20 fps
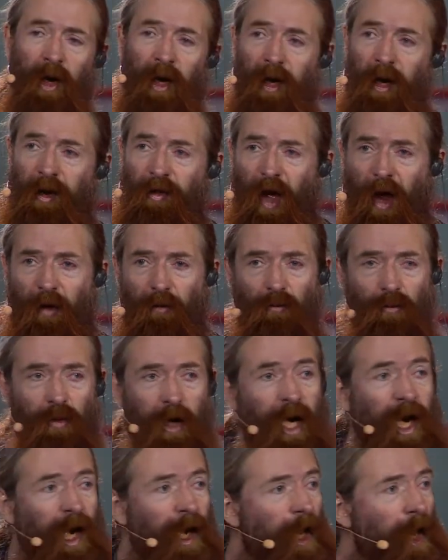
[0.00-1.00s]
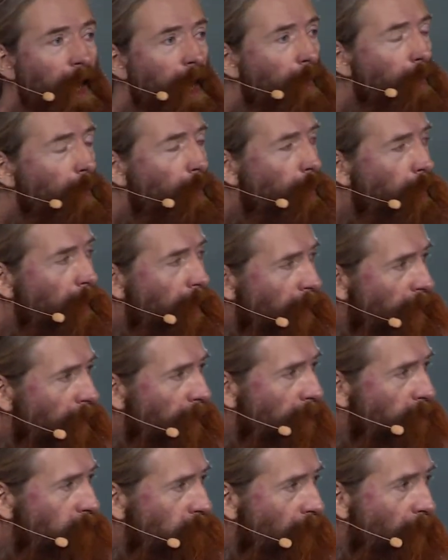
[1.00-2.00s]
is that really a
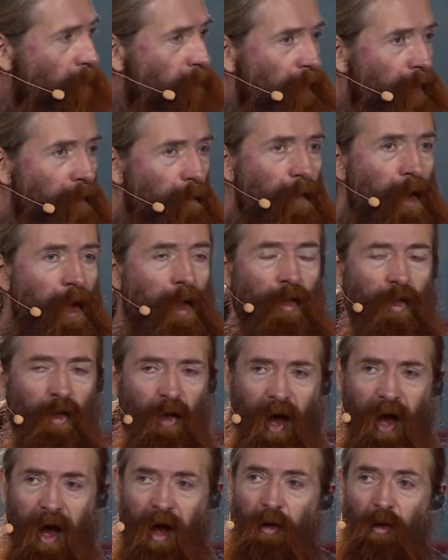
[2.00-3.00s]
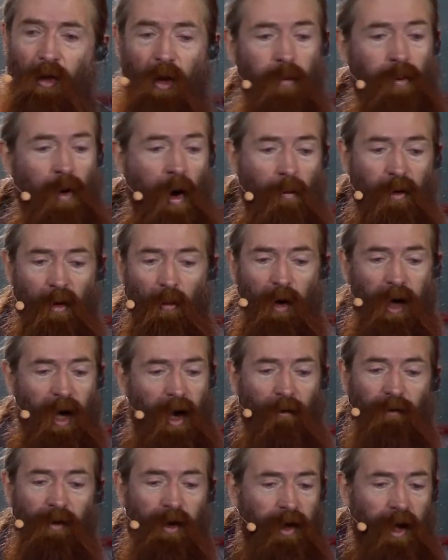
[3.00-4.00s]
worse problem than the problem we
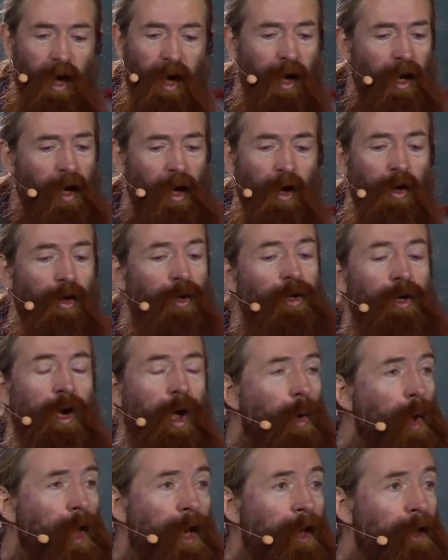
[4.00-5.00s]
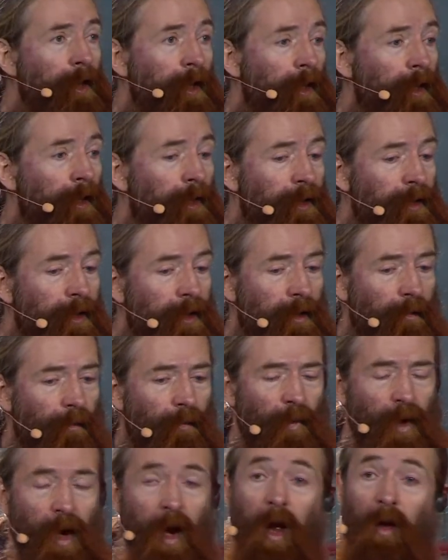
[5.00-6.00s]
have today? No, it isn't.
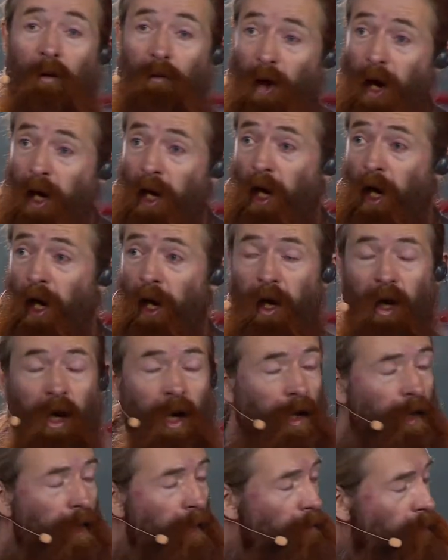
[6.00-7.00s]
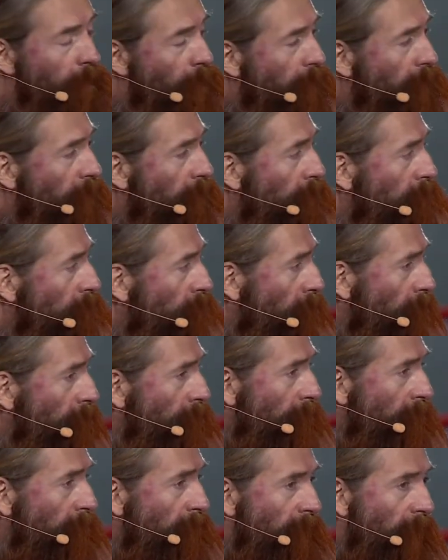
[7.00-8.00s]
Finally, it's important to
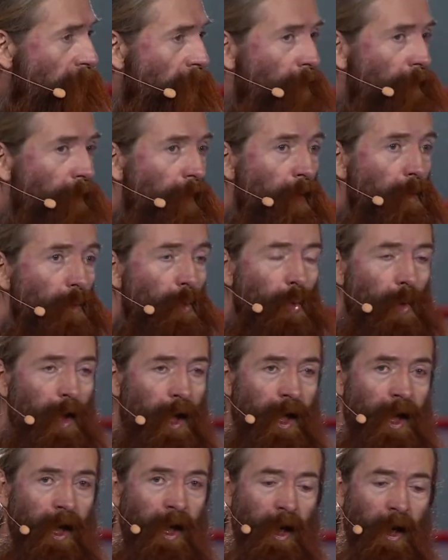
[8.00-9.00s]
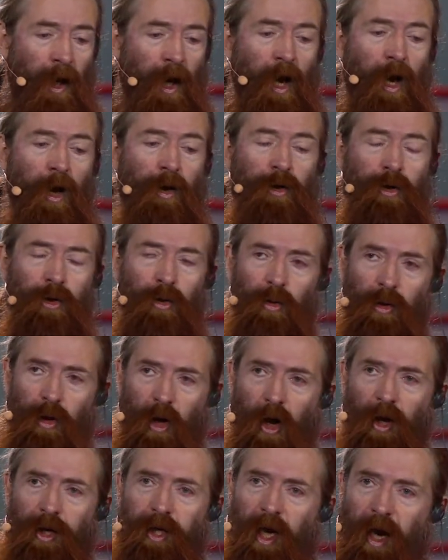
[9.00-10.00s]
understand that we do
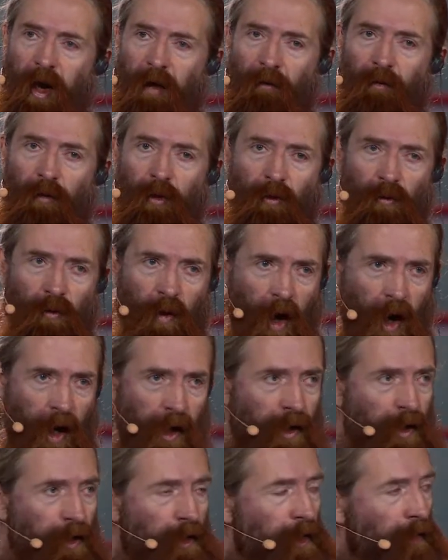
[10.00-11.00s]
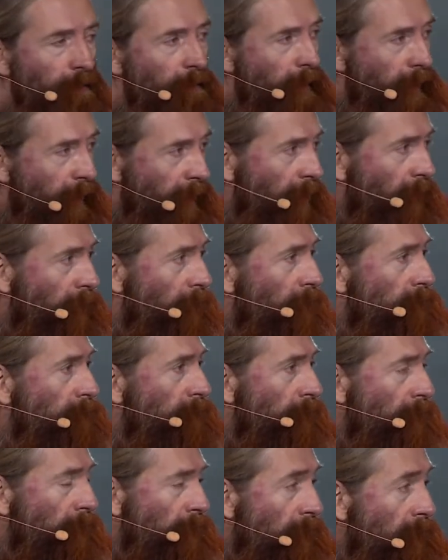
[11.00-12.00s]
not have the right to make a
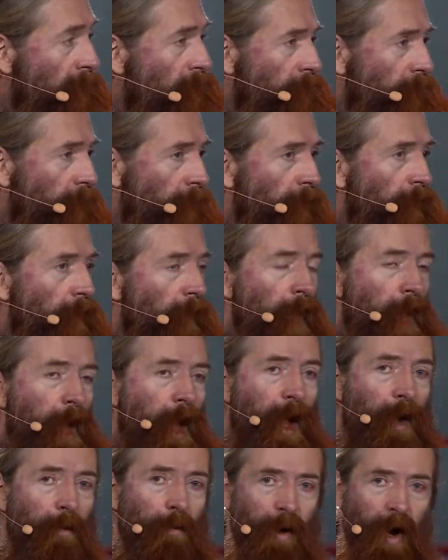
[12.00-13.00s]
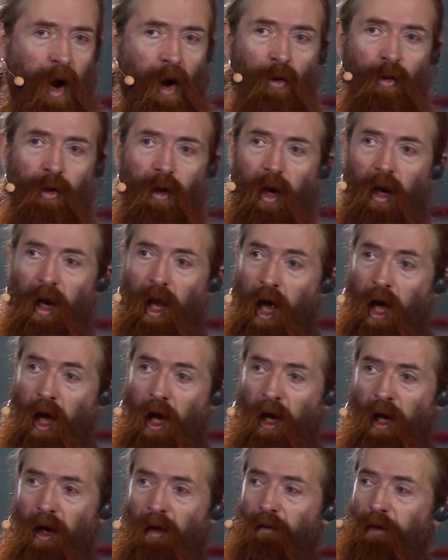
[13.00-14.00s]
decision about the
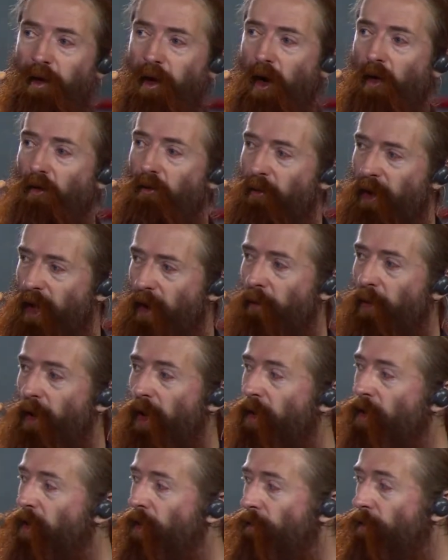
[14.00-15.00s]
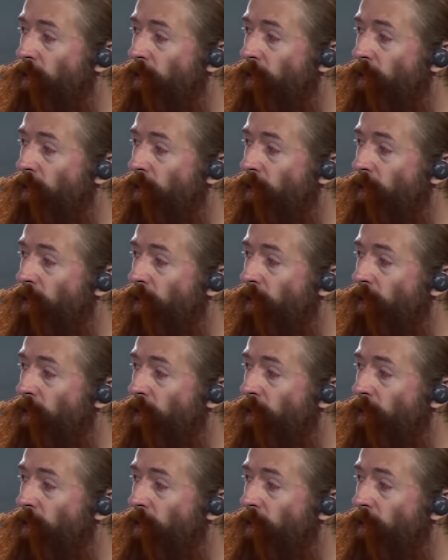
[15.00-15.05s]
lives of people in the